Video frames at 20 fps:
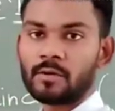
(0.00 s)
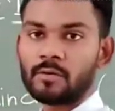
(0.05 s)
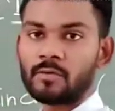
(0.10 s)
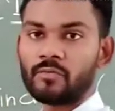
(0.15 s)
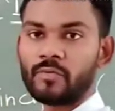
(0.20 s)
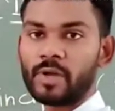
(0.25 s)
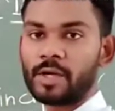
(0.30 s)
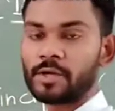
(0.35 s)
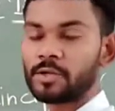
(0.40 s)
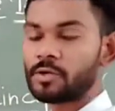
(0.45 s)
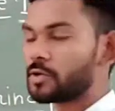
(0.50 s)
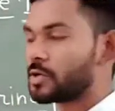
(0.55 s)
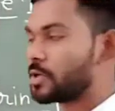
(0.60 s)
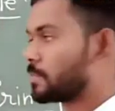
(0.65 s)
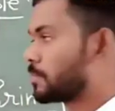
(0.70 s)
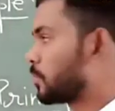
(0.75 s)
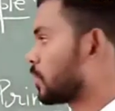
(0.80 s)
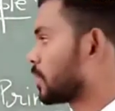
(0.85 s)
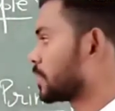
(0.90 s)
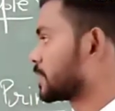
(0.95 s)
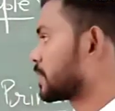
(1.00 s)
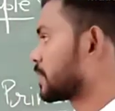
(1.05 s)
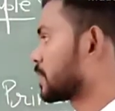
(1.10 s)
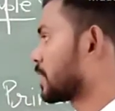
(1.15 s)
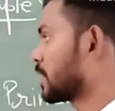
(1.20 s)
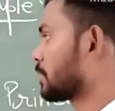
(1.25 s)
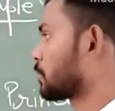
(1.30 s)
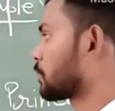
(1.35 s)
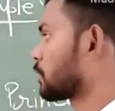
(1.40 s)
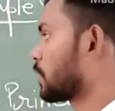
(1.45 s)
When you
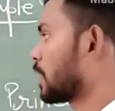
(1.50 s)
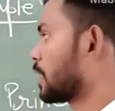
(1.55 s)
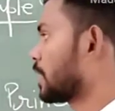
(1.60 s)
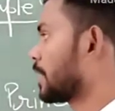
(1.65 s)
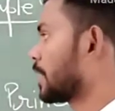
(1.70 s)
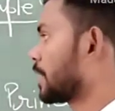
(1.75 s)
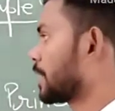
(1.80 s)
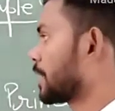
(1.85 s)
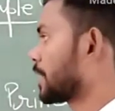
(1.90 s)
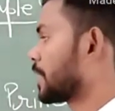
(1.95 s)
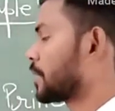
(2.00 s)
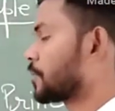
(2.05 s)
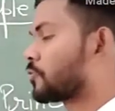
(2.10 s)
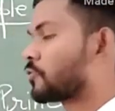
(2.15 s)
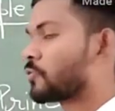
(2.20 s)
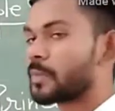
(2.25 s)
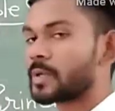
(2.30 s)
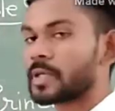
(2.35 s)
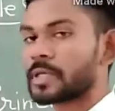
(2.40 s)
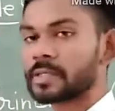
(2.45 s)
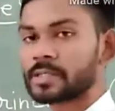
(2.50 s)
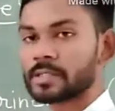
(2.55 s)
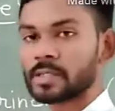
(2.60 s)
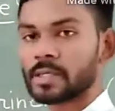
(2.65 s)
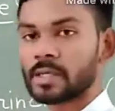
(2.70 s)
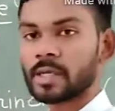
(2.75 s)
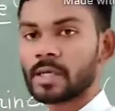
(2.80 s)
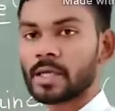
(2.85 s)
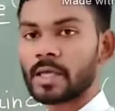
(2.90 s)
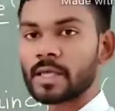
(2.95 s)
deposited 100 rupees
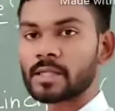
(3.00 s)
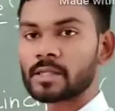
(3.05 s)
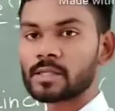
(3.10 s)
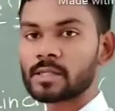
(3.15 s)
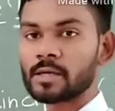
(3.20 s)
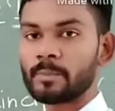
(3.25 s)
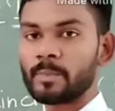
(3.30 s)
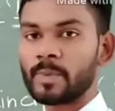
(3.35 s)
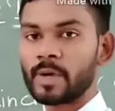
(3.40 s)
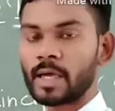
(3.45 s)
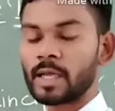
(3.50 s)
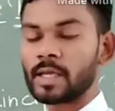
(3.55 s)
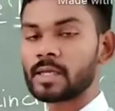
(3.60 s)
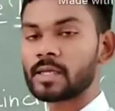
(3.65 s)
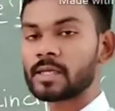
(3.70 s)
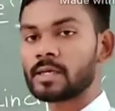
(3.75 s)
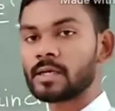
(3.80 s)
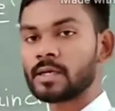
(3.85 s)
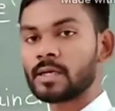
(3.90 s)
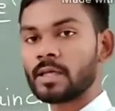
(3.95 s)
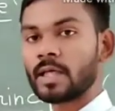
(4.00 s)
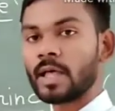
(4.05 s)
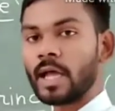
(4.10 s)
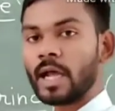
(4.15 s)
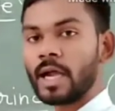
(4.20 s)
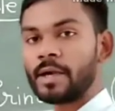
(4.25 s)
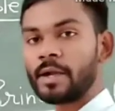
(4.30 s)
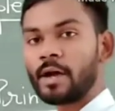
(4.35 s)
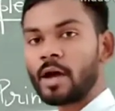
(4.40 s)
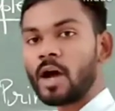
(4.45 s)
in the bank,
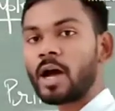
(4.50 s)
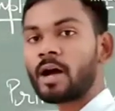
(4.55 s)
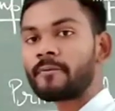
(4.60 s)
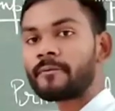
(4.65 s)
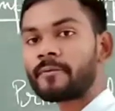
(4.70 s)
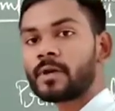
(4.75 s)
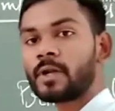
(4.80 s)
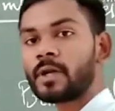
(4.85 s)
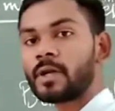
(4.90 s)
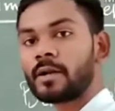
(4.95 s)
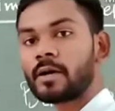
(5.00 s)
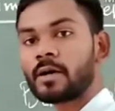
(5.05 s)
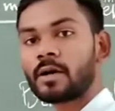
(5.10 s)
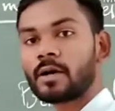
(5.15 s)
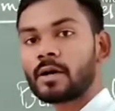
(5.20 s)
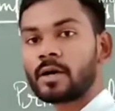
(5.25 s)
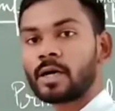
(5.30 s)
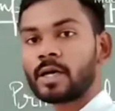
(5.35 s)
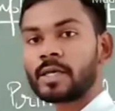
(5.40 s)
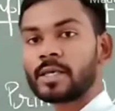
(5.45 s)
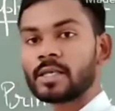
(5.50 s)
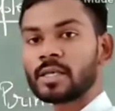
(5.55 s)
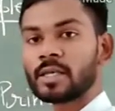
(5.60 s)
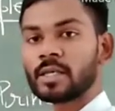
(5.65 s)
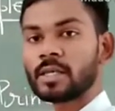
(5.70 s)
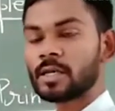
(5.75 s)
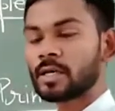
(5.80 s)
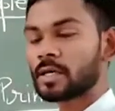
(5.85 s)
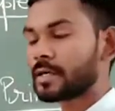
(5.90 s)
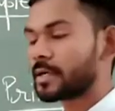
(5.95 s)
and after a
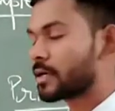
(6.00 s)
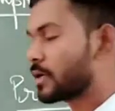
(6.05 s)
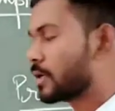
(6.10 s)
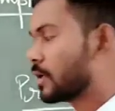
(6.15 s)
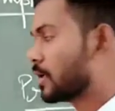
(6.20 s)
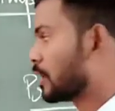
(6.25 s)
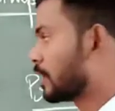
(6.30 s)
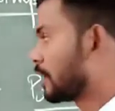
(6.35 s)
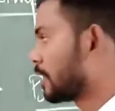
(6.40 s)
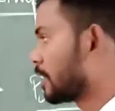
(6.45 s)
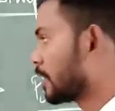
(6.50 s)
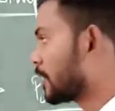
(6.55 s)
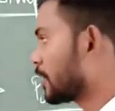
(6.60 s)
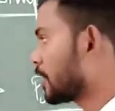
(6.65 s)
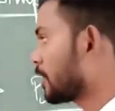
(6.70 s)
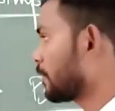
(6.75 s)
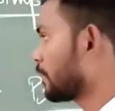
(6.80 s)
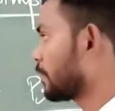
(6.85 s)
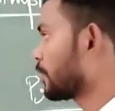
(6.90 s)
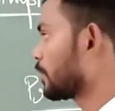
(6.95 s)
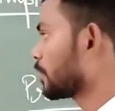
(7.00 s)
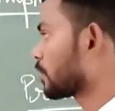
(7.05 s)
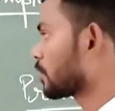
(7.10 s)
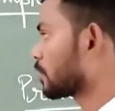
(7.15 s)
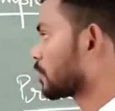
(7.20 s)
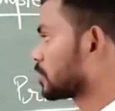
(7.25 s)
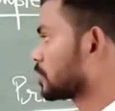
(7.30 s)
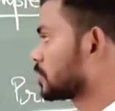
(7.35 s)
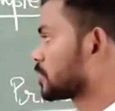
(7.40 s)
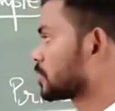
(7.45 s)
year, if you
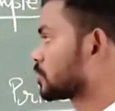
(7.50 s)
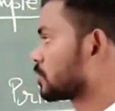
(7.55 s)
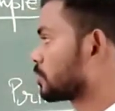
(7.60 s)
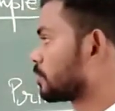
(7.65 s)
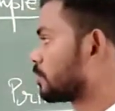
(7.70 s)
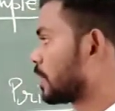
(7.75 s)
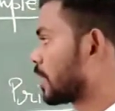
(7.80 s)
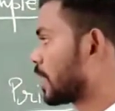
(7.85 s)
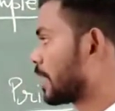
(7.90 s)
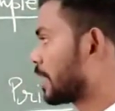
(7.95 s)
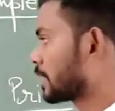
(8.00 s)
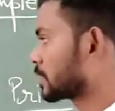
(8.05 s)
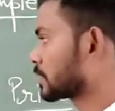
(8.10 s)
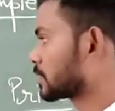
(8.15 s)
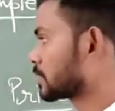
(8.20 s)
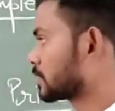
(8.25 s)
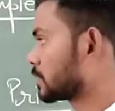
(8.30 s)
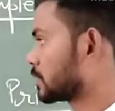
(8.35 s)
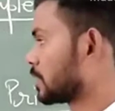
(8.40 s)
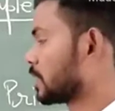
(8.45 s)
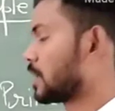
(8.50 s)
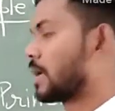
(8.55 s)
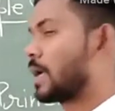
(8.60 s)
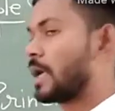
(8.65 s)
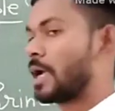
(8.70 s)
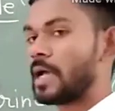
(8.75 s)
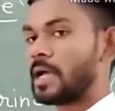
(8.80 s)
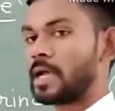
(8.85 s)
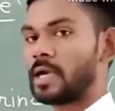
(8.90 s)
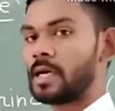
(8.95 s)
goes to bank
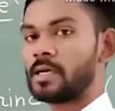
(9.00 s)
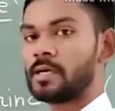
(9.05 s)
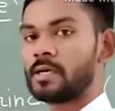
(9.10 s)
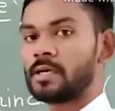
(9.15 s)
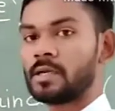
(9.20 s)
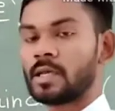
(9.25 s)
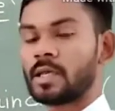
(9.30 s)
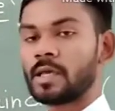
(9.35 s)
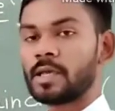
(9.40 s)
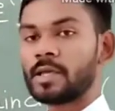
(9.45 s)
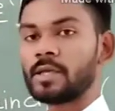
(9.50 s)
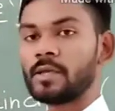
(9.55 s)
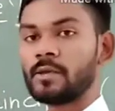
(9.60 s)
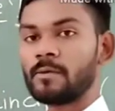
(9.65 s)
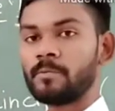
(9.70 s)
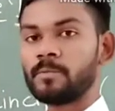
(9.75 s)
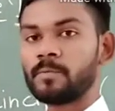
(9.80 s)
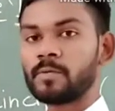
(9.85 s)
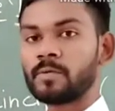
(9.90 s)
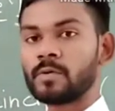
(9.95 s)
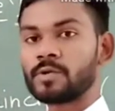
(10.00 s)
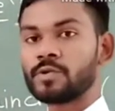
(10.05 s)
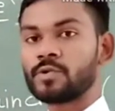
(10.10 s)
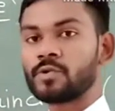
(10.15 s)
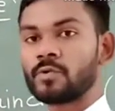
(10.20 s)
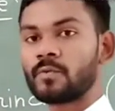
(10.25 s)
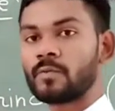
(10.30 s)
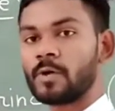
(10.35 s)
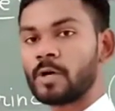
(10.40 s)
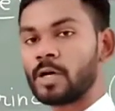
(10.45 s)
and if
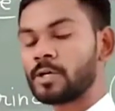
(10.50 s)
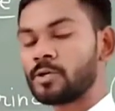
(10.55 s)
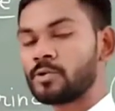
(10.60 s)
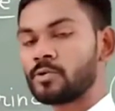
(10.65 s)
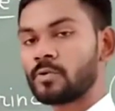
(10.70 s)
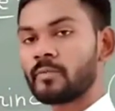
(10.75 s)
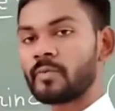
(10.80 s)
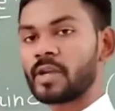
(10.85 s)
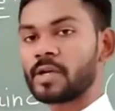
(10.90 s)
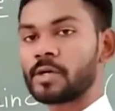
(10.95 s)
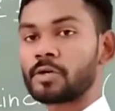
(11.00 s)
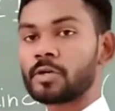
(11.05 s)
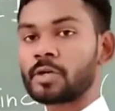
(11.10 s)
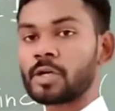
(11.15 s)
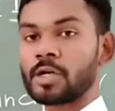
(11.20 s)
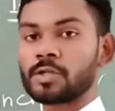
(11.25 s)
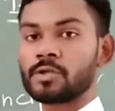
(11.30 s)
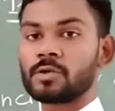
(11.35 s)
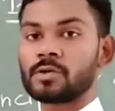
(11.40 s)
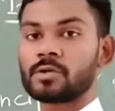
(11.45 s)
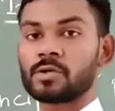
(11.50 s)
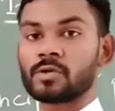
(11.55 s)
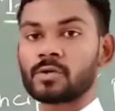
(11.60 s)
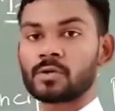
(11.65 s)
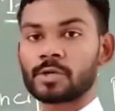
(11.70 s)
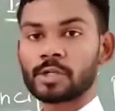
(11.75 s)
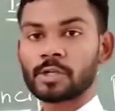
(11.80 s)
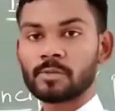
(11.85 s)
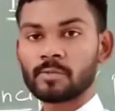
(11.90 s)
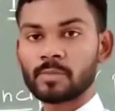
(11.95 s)
you want to withdraw your
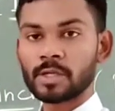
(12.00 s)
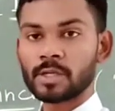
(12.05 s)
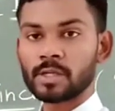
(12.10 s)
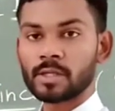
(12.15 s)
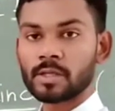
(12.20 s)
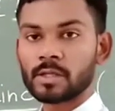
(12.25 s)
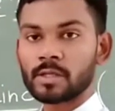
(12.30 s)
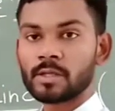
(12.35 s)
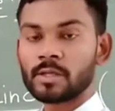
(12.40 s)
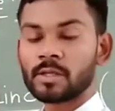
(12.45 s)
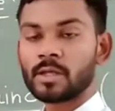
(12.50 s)
total money,